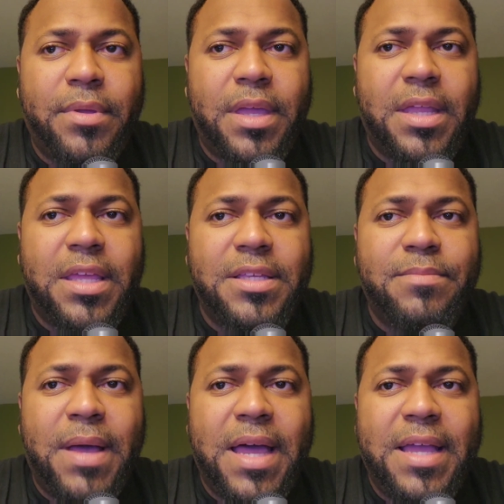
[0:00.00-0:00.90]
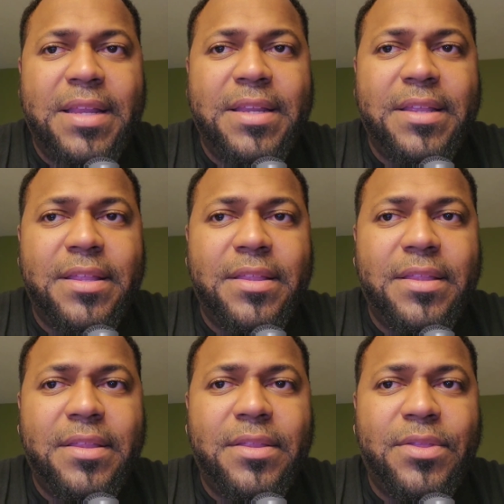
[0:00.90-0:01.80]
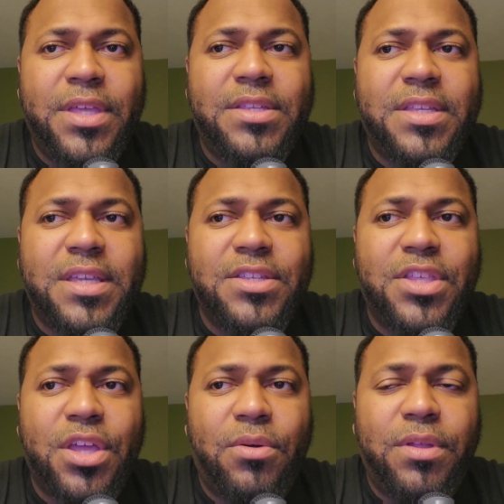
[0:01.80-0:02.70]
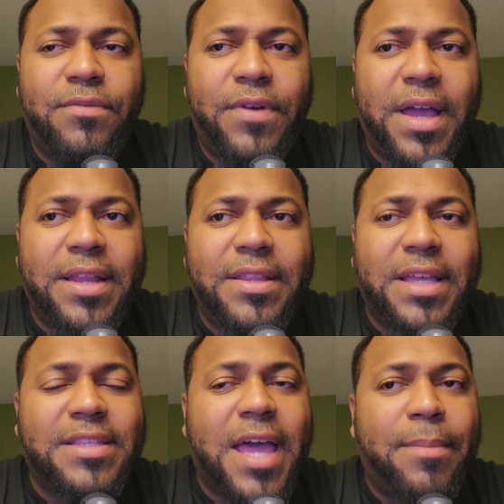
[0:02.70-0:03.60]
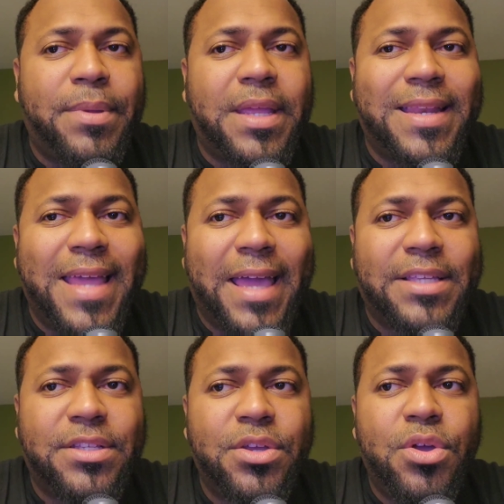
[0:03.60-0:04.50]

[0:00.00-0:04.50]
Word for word: In his mind, this is the only fight that's happening next.